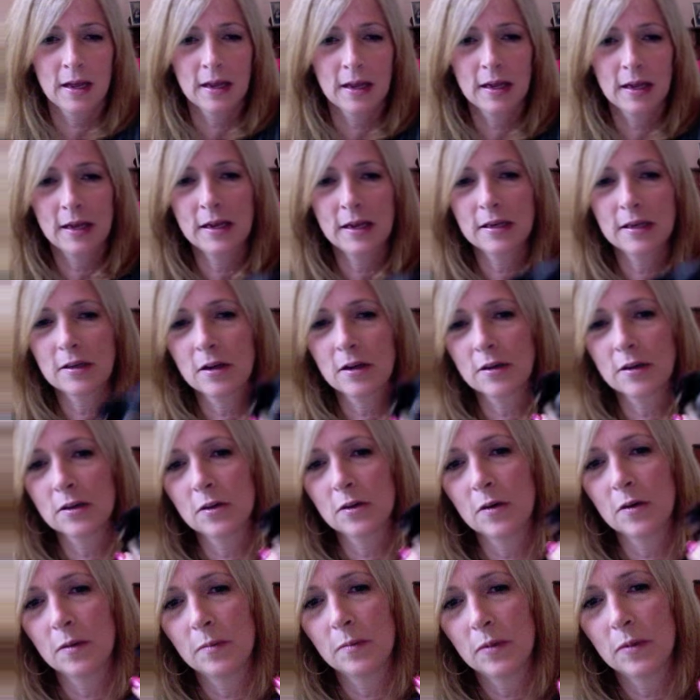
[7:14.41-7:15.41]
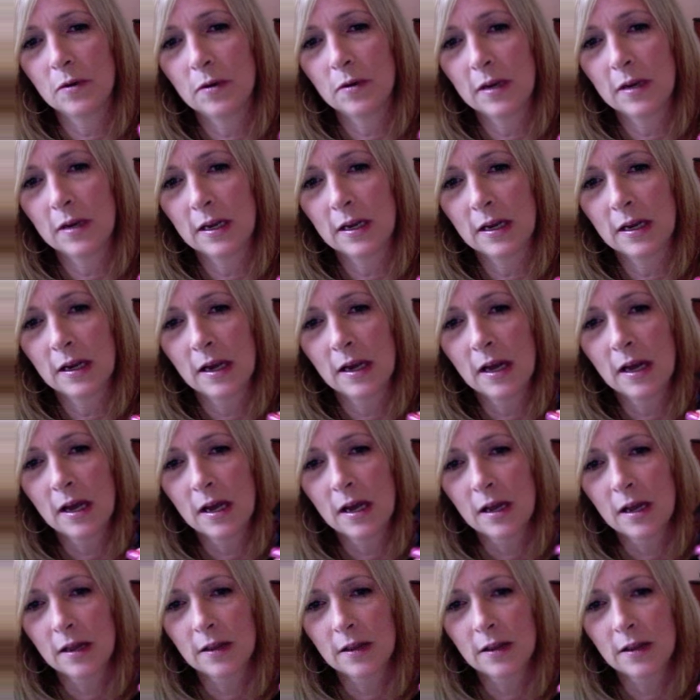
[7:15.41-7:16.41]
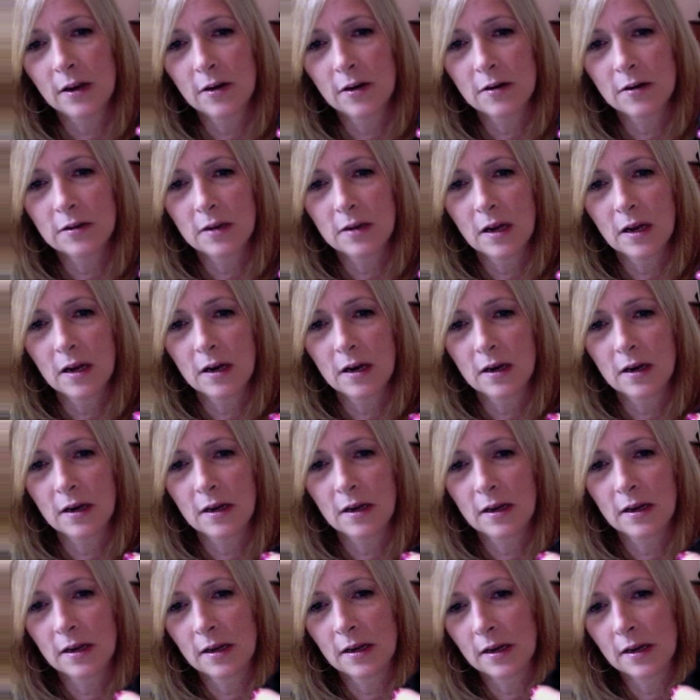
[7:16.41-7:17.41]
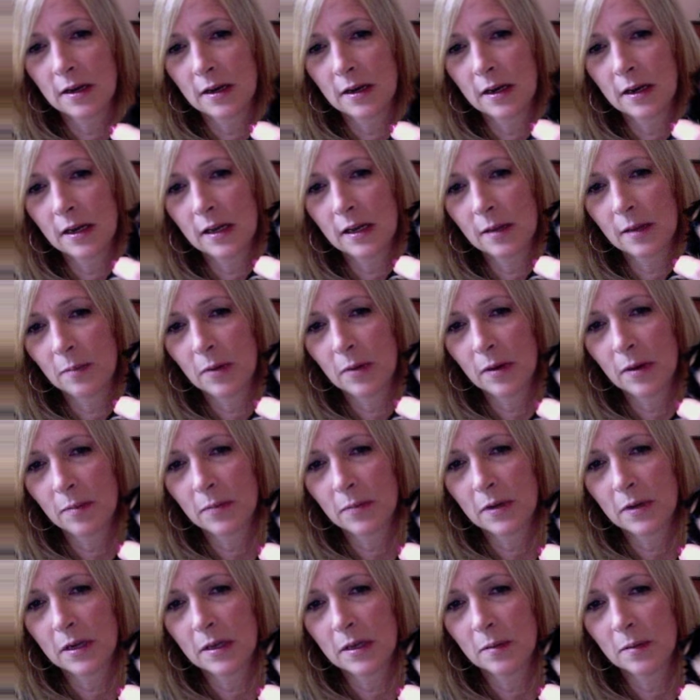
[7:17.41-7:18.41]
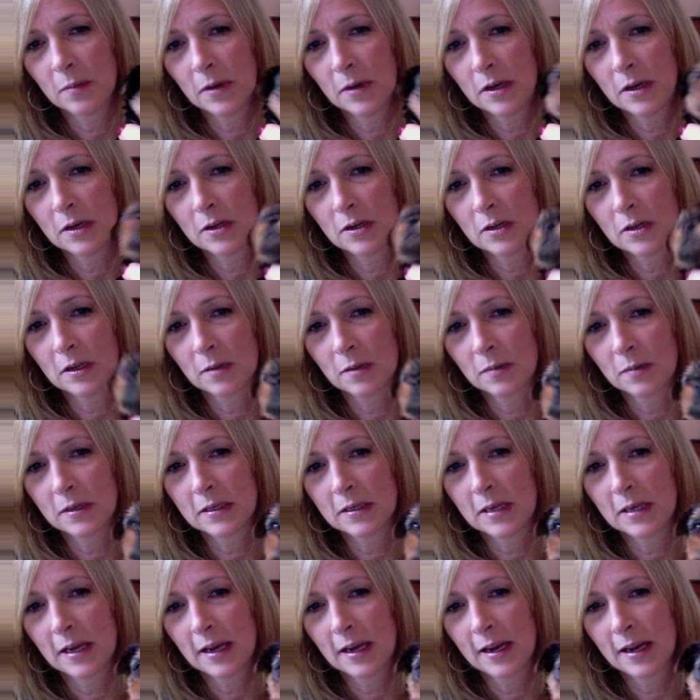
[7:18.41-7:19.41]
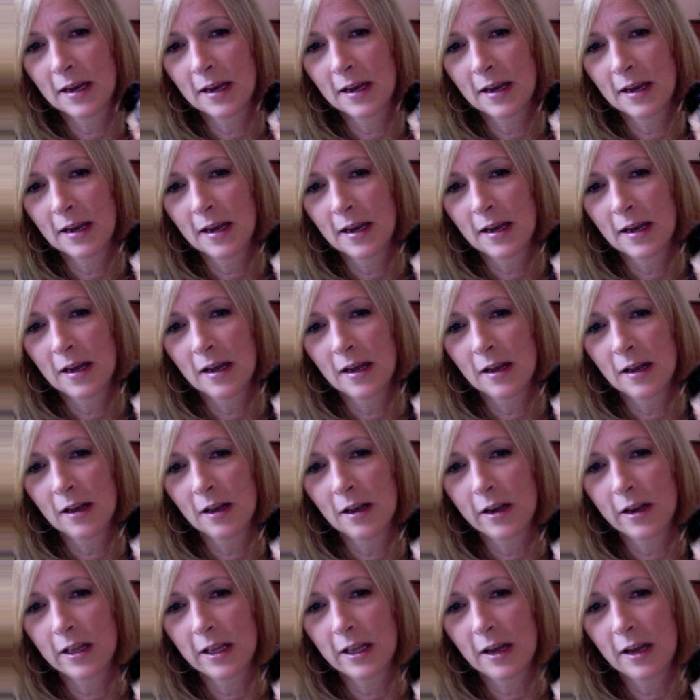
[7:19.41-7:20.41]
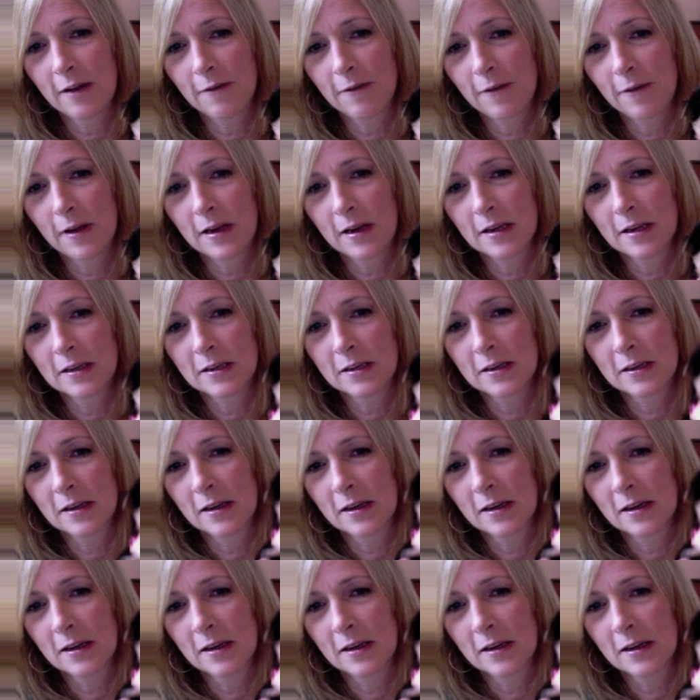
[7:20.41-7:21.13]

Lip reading: He is also a beauty. There is not an ugly puppy in the bunch, let me say. Look at that face.